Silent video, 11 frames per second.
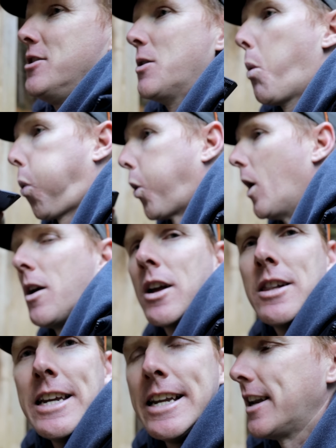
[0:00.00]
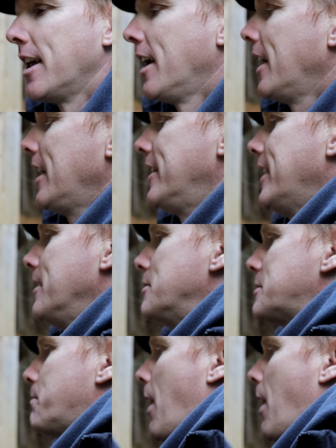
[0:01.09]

and you clean it and then just